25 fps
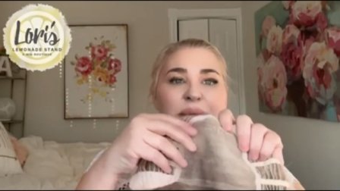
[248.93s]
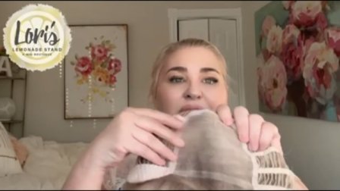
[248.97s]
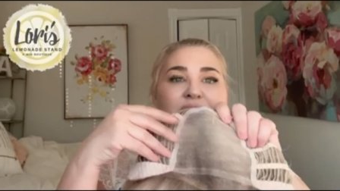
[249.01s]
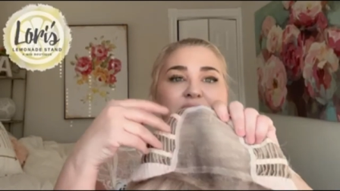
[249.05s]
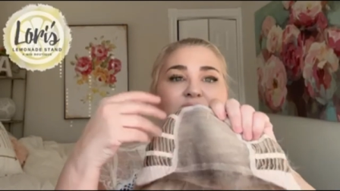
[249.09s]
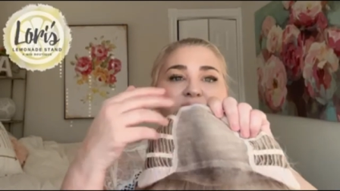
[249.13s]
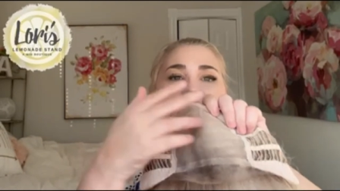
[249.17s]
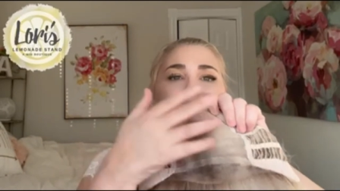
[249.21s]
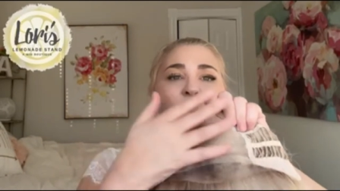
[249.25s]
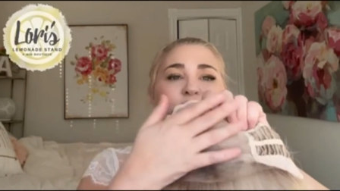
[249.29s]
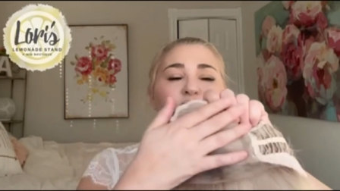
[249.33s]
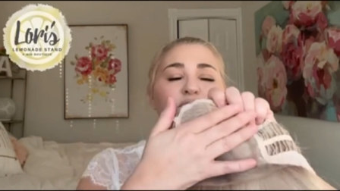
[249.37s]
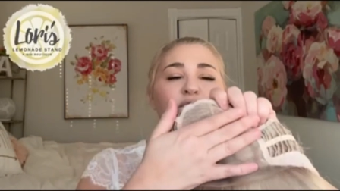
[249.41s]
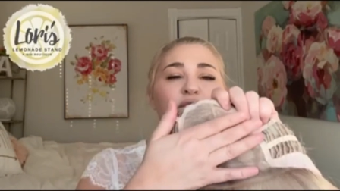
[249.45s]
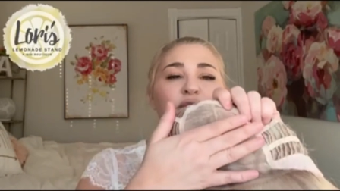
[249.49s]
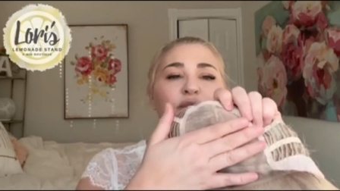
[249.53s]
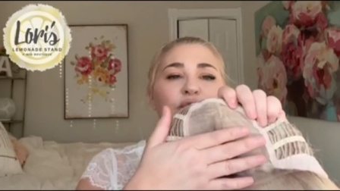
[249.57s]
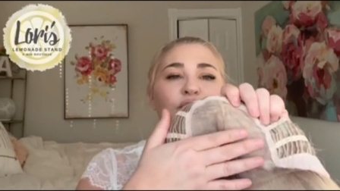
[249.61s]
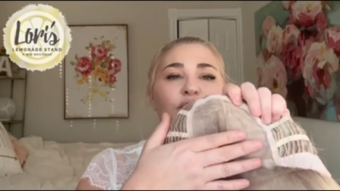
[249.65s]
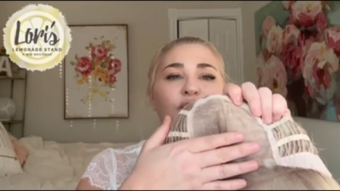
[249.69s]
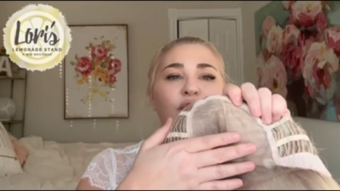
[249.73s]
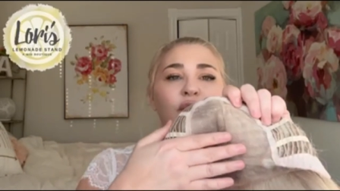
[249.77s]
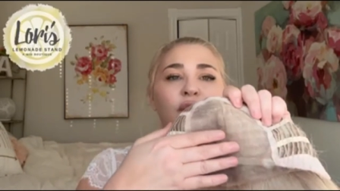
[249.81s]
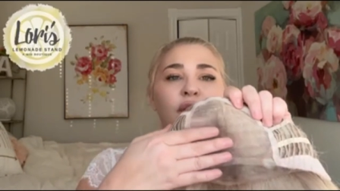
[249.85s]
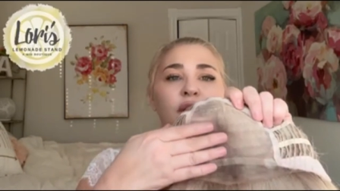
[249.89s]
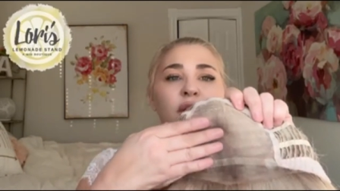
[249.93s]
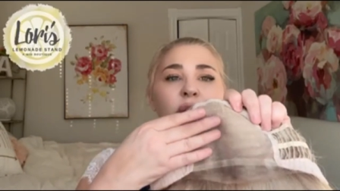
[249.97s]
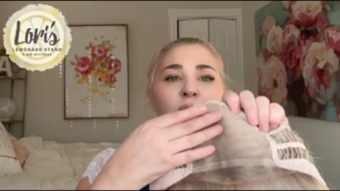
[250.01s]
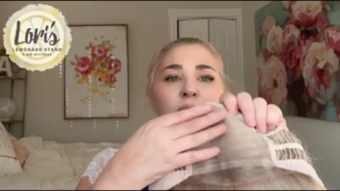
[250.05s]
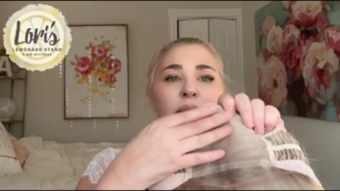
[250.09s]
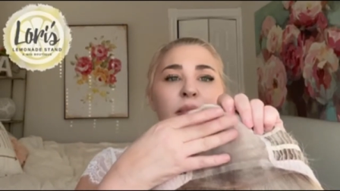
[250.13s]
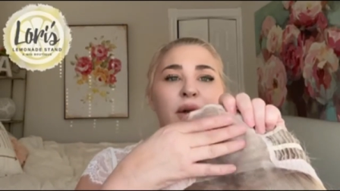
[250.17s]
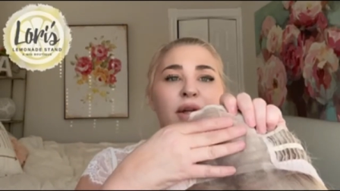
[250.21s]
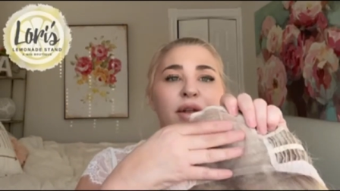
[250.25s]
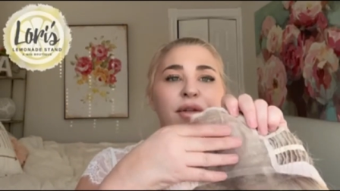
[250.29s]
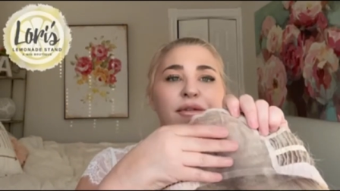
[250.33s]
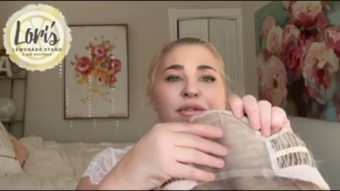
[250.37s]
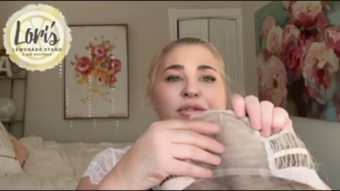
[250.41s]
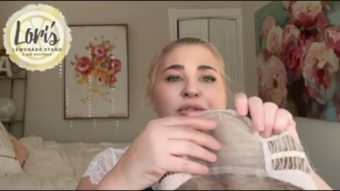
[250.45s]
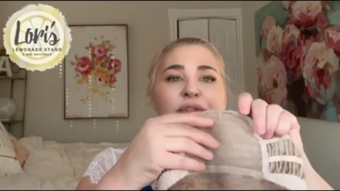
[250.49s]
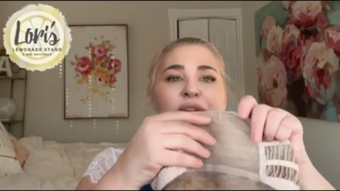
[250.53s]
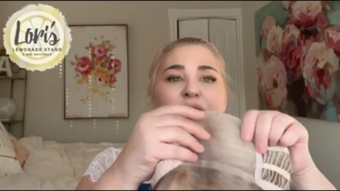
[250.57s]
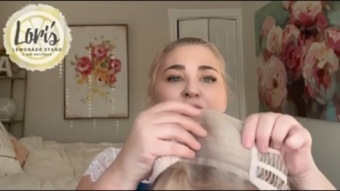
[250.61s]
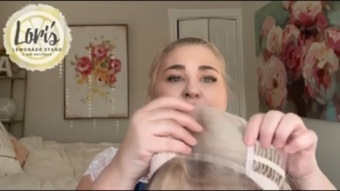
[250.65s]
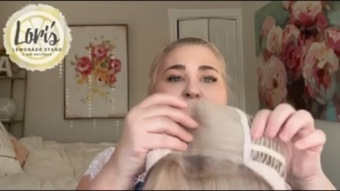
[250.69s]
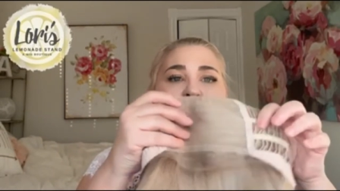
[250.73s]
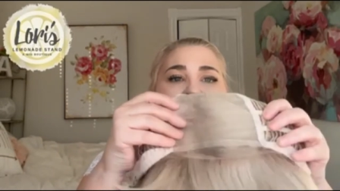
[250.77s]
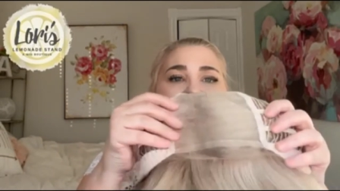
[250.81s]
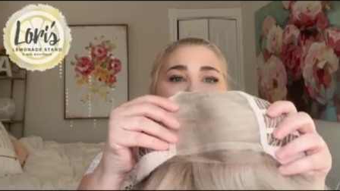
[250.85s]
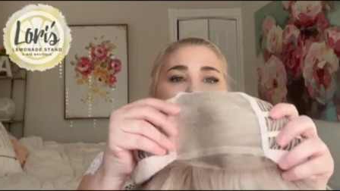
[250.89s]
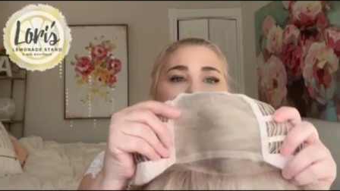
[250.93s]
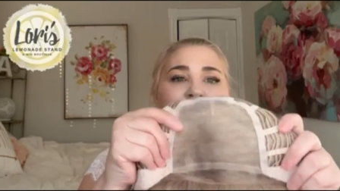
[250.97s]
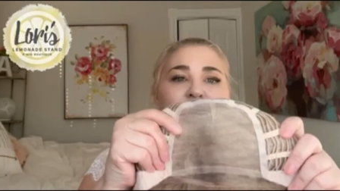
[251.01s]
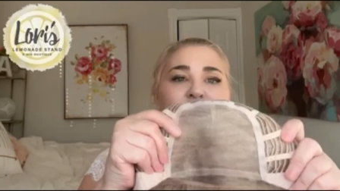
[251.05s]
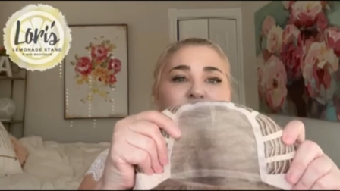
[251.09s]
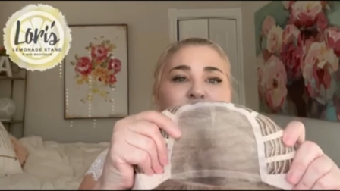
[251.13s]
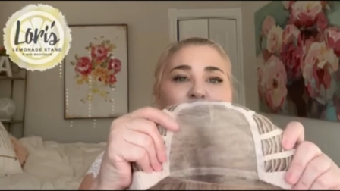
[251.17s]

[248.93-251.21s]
It is a full monofilament